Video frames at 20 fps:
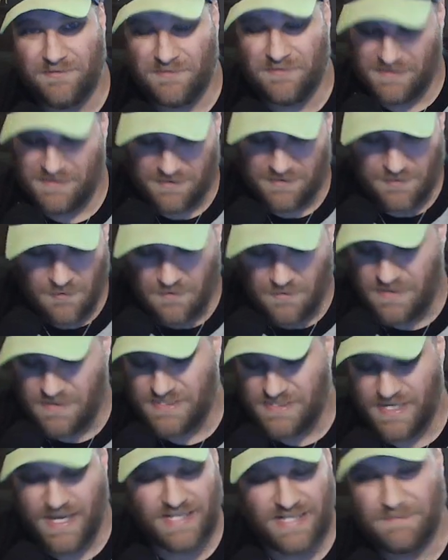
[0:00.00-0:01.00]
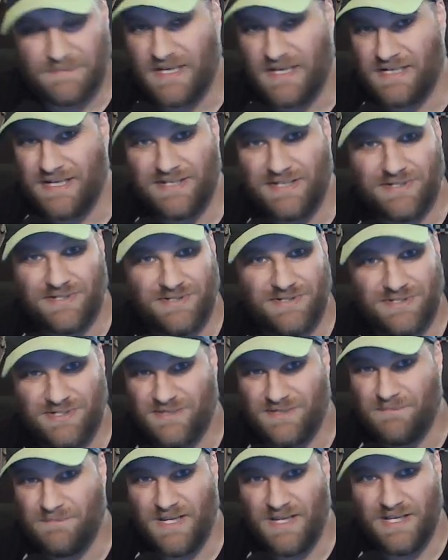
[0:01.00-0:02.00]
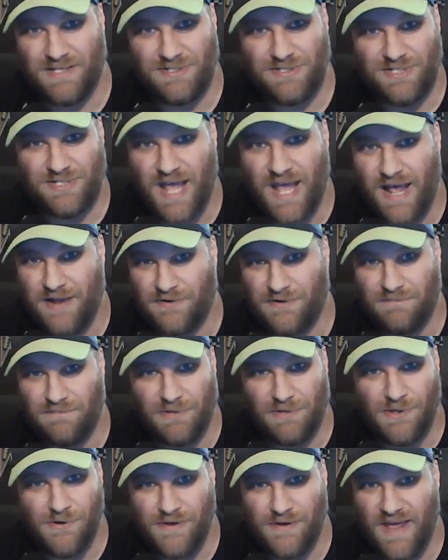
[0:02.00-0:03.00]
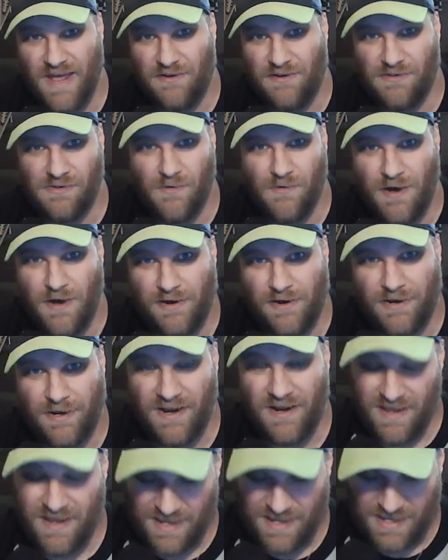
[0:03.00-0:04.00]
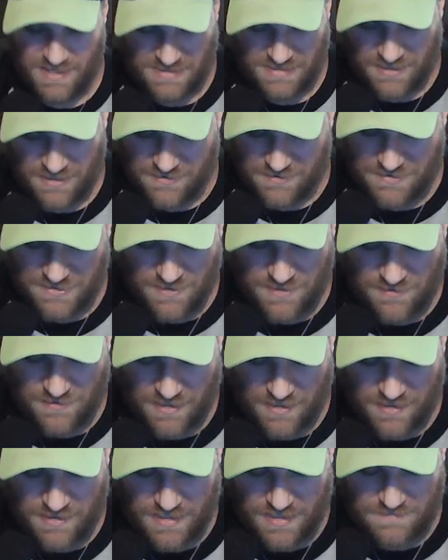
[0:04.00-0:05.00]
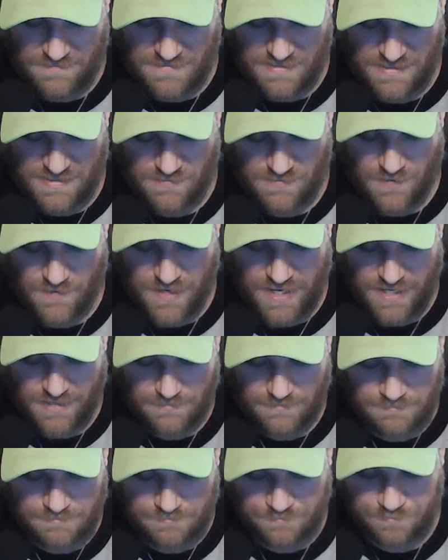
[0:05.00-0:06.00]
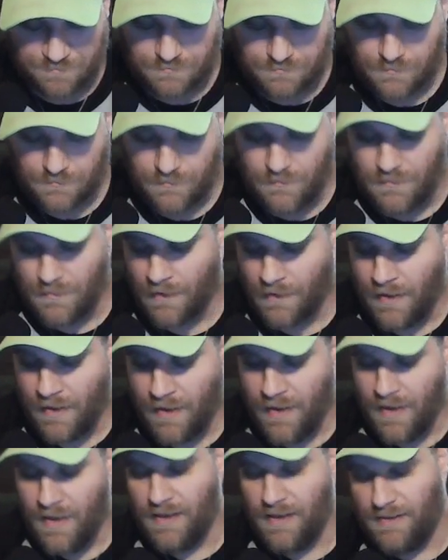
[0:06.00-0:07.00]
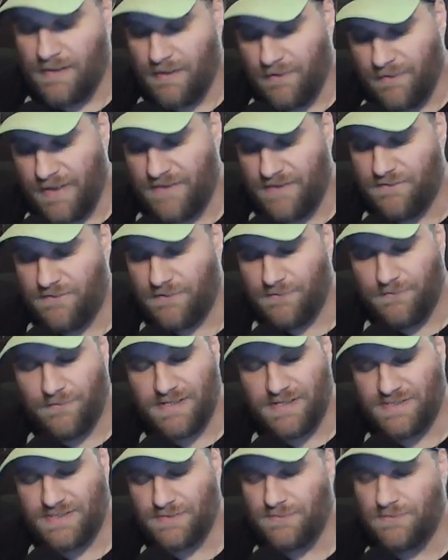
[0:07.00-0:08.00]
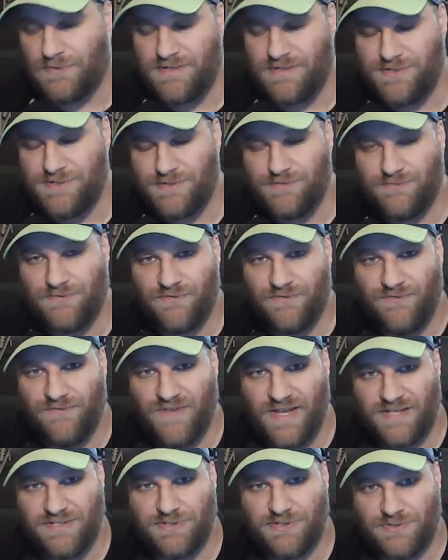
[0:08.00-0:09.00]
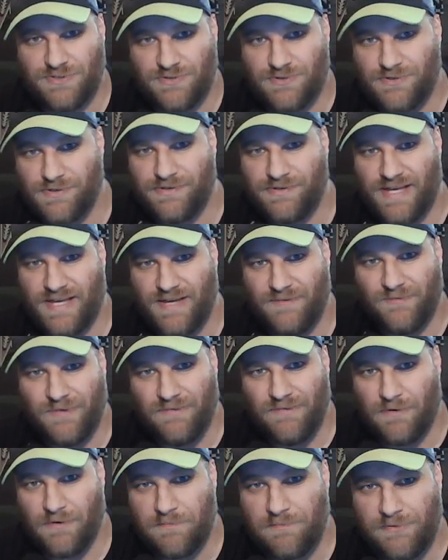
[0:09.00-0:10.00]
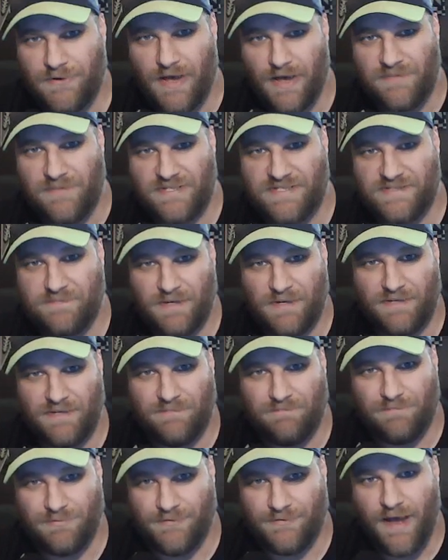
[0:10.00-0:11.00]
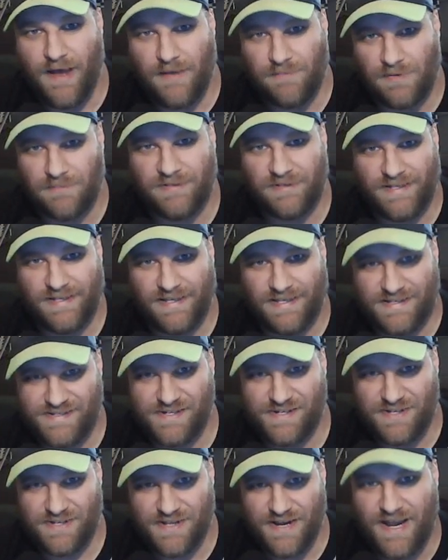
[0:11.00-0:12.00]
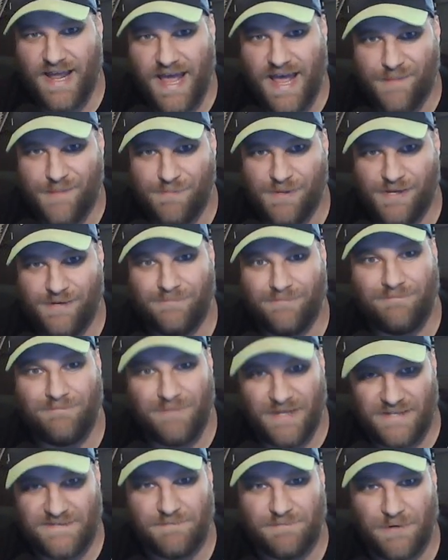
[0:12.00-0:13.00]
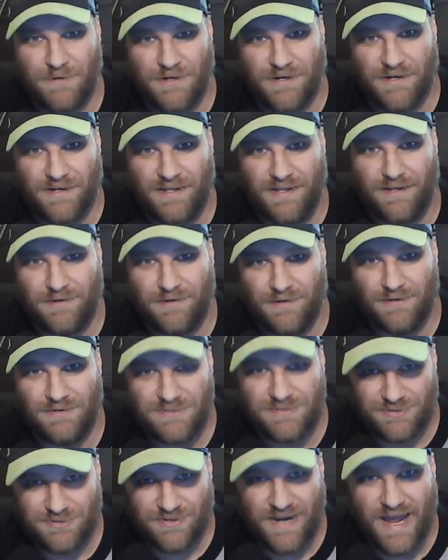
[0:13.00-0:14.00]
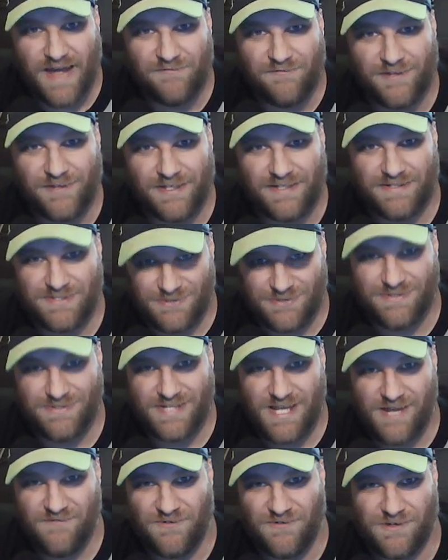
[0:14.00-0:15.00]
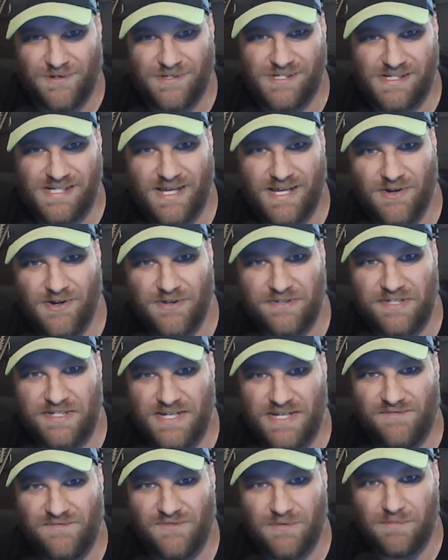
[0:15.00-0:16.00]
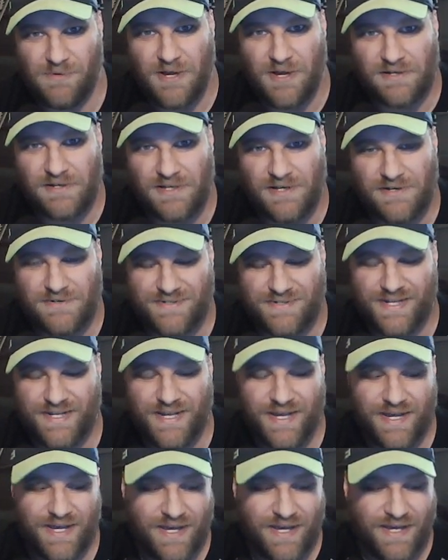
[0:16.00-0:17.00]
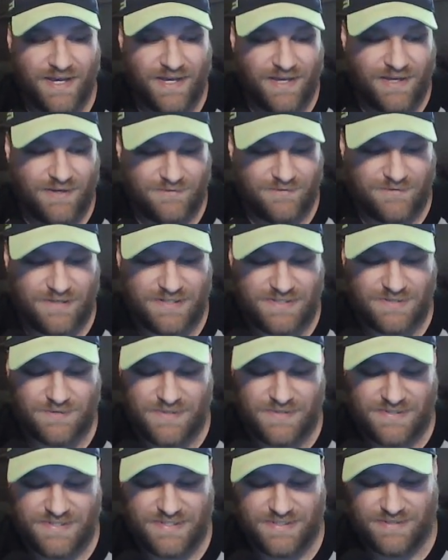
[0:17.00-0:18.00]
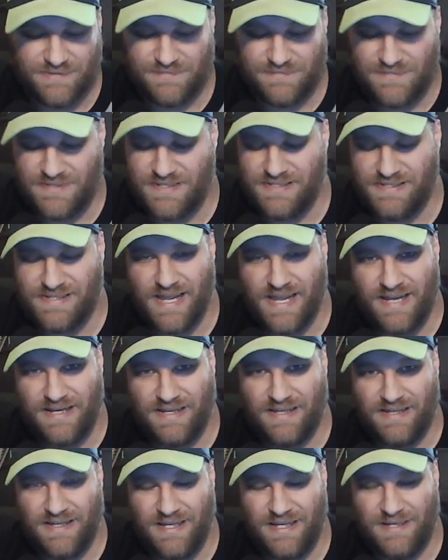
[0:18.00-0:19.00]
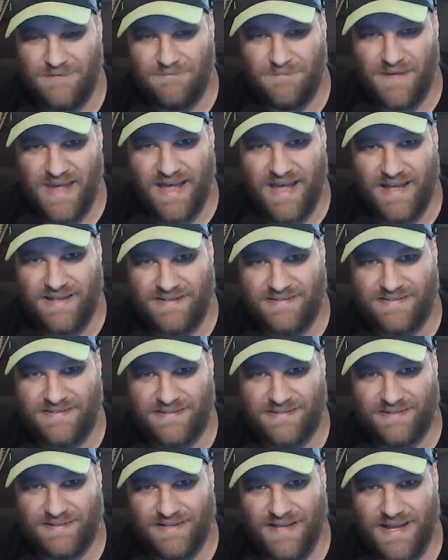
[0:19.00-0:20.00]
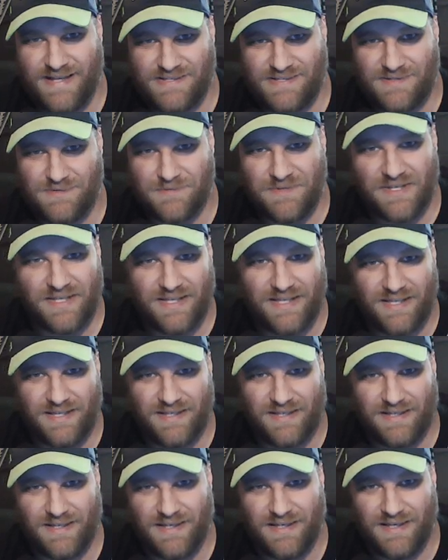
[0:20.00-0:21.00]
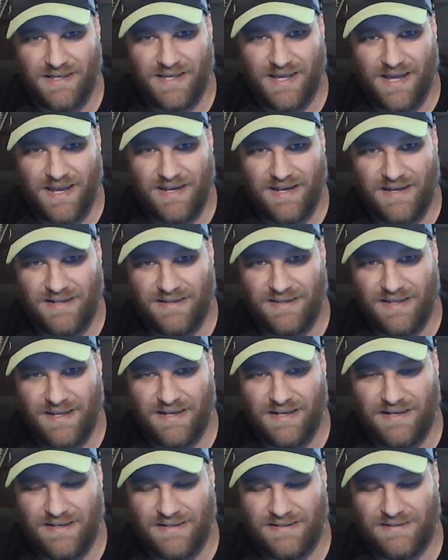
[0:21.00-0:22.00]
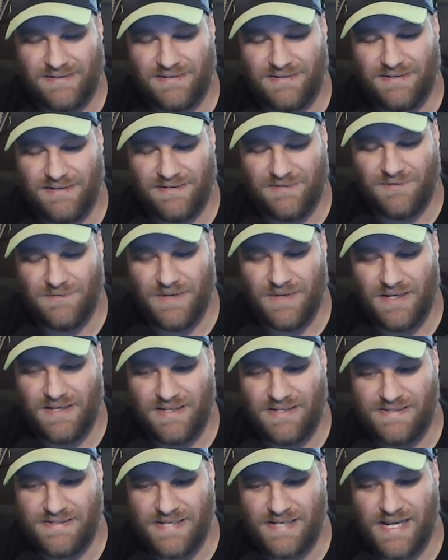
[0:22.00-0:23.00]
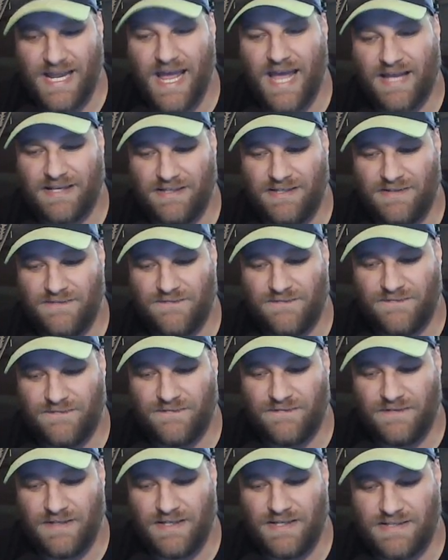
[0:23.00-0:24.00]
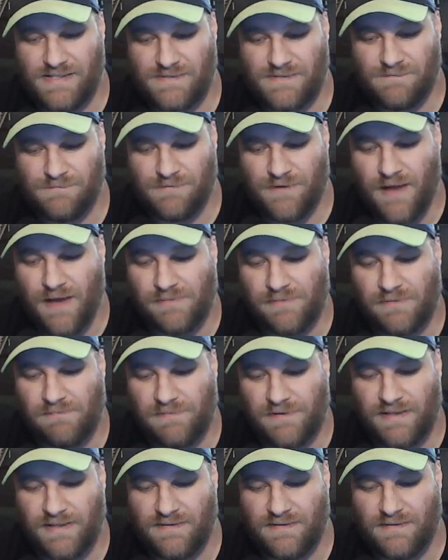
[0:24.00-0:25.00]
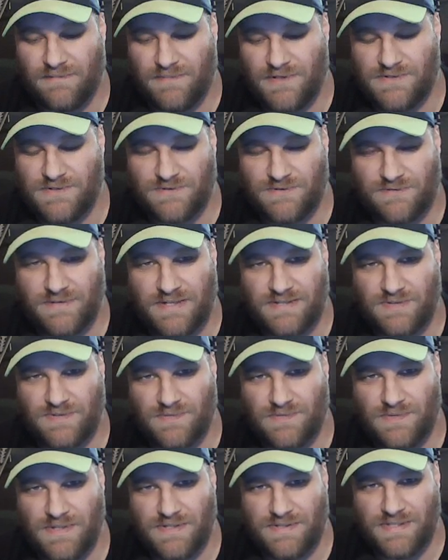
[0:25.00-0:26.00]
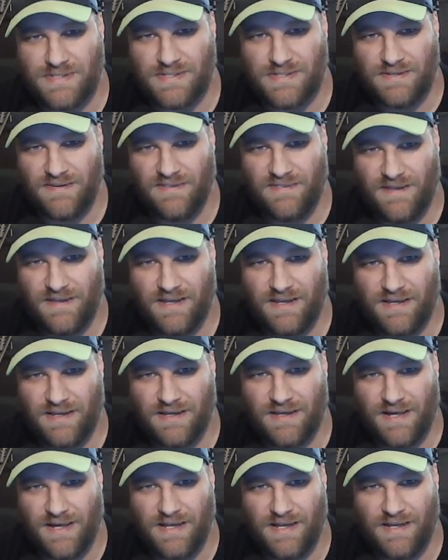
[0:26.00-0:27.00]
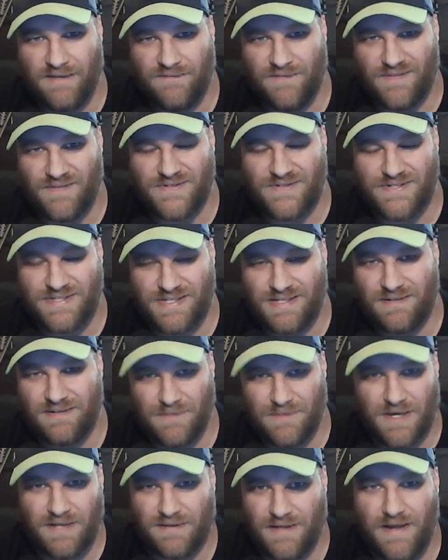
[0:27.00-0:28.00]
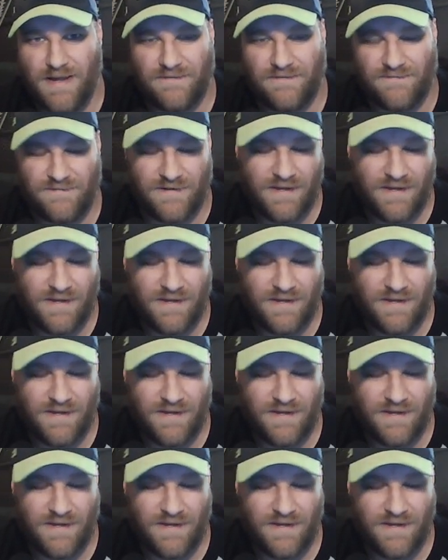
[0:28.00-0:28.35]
with a whole bunch of expectations just being shattered, blown out of the water as Arizona claims this win. Then we have the Russell Wilson revenge tour that we were promised but probably isn't gonna happen. Pittsburgh traveling to Denver to take on the Denver Broncos. Russell Wilson standing in pads last week in Atlanta when he's inactive is probably the most Russell Wilson thing I have ever seen in my life.